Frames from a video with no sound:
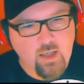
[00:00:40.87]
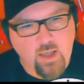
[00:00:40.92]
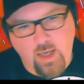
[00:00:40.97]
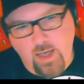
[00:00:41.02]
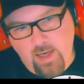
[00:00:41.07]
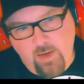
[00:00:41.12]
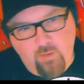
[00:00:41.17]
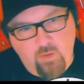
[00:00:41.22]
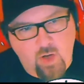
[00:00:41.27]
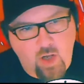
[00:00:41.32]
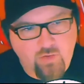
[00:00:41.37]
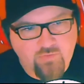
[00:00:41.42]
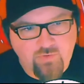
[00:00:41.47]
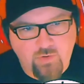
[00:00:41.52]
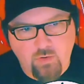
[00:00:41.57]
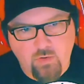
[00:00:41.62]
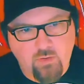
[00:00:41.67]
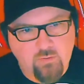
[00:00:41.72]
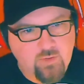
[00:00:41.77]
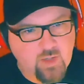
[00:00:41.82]
And
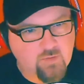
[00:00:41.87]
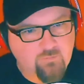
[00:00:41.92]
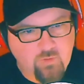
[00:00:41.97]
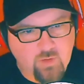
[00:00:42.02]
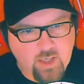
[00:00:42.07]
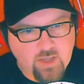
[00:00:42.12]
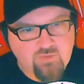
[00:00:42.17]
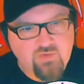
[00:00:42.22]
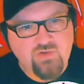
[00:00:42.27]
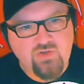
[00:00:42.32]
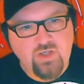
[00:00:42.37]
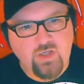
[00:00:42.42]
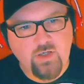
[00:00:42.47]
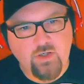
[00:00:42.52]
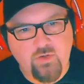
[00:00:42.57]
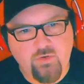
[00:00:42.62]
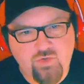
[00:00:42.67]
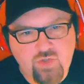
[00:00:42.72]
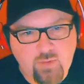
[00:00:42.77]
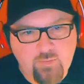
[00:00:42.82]
also, if you're interested in
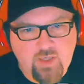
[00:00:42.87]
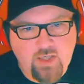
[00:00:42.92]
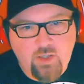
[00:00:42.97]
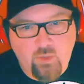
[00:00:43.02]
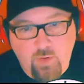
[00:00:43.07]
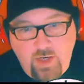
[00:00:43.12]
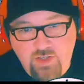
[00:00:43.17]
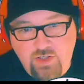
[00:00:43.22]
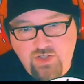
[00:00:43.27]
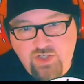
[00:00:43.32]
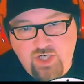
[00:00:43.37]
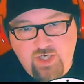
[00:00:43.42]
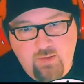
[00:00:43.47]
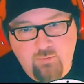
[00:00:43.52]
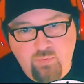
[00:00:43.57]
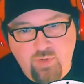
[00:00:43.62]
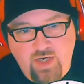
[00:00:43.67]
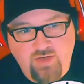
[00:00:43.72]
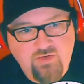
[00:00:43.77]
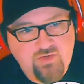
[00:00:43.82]
contributing to Raging Chicken
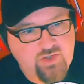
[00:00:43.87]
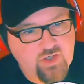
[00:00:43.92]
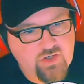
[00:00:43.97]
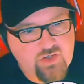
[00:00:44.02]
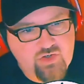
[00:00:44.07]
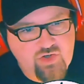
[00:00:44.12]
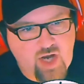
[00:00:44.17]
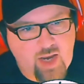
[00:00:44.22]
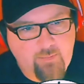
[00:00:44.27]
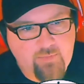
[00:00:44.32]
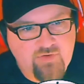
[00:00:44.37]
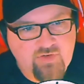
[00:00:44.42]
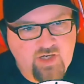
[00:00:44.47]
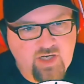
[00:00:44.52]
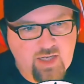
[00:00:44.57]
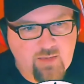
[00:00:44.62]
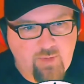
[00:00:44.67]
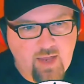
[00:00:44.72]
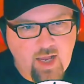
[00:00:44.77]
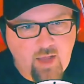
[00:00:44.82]
Press, just drop us an
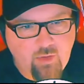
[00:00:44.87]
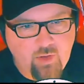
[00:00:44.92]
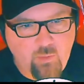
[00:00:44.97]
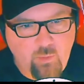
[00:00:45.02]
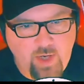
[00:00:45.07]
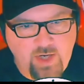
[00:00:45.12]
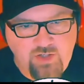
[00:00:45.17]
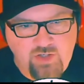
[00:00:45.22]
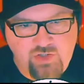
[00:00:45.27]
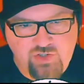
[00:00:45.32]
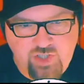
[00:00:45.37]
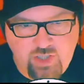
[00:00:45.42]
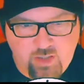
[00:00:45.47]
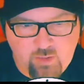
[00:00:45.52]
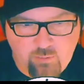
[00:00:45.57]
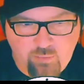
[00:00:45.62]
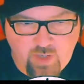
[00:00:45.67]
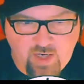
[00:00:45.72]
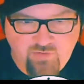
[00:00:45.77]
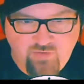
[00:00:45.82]
email at
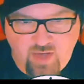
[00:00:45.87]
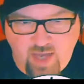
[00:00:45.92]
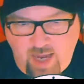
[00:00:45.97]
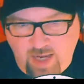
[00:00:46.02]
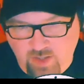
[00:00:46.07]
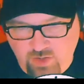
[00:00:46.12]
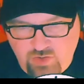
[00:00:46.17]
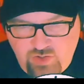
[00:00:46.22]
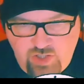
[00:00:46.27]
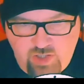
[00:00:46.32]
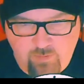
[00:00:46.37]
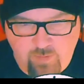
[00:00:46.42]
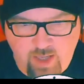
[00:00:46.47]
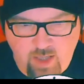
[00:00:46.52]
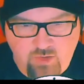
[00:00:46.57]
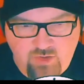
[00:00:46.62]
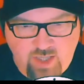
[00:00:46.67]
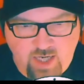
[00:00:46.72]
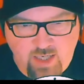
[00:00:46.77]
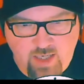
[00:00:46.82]

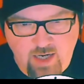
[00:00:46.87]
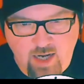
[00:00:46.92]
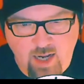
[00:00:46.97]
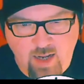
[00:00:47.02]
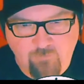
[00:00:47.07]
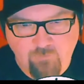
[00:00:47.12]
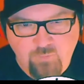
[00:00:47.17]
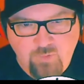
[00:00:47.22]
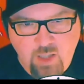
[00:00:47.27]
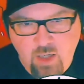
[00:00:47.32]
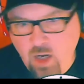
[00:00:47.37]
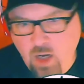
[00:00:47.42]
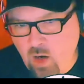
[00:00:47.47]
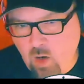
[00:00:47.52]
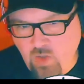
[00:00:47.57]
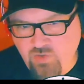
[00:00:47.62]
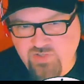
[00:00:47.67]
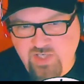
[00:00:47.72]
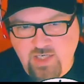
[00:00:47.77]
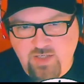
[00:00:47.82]
ragingchickenpress@gmail.com
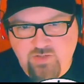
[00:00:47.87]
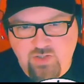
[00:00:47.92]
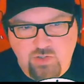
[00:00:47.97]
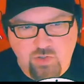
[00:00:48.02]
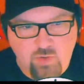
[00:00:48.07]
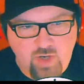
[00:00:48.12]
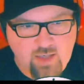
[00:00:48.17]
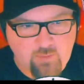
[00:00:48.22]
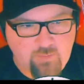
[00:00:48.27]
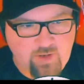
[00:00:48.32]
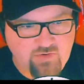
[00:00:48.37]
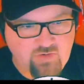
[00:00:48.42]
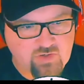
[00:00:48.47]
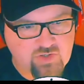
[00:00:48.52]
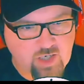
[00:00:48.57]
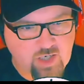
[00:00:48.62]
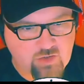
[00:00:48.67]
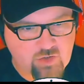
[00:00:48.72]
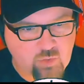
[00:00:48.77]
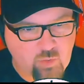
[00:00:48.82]
or send us a direct
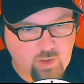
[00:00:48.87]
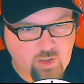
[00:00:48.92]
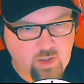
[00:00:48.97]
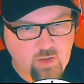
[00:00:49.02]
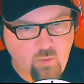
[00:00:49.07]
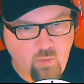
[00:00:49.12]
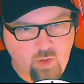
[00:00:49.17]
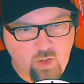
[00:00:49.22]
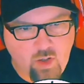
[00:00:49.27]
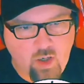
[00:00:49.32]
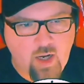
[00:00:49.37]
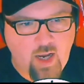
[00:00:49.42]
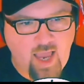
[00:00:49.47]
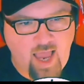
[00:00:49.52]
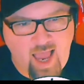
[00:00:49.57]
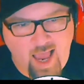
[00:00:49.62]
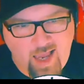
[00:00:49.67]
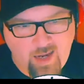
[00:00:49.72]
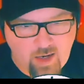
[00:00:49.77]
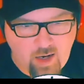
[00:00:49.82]
message on Twitter. We're
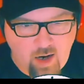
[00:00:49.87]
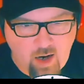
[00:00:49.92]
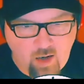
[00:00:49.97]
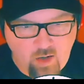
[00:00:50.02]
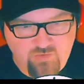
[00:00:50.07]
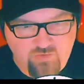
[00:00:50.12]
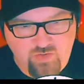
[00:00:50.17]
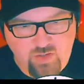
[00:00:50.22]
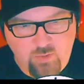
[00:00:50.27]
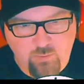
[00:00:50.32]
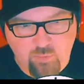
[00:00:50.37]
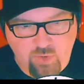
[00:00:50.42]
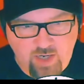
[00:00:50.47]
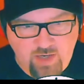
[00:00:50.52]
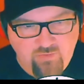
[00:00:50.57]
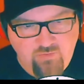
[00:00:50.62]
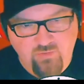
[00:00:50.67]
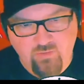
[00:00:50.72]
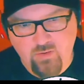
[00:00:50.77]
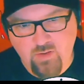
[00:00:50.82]
at RC
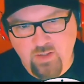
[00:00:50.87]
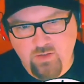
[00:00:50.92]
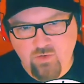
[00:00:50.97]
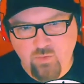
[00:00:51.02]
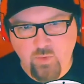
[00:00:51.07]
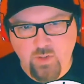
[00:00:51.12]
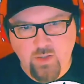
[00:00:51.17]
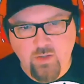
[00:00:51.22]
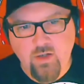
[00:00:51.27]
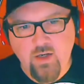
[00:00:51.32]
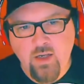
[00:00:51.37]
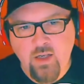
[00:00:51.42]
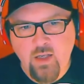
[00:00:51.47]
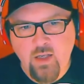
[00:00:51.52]
Press on Twitter.